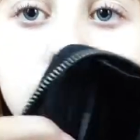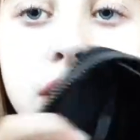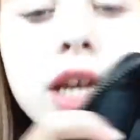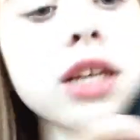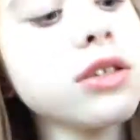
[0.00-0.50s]
and
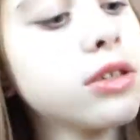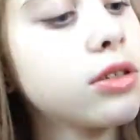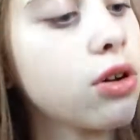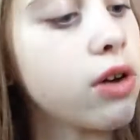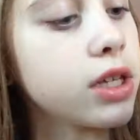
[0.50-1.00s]
things,
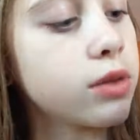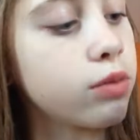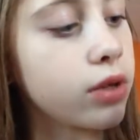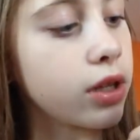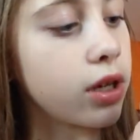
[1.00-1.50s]
so it's
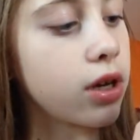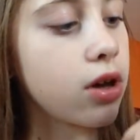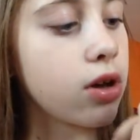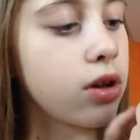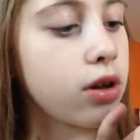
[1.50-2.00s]
really
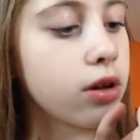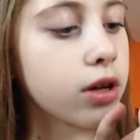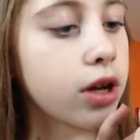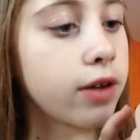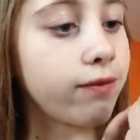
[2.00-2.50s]

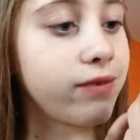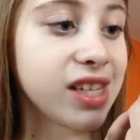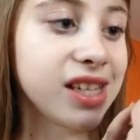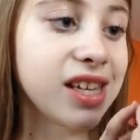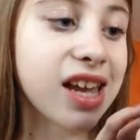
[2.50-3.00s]

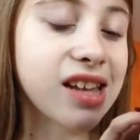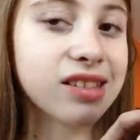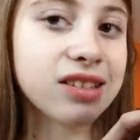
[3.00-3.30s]
convenient.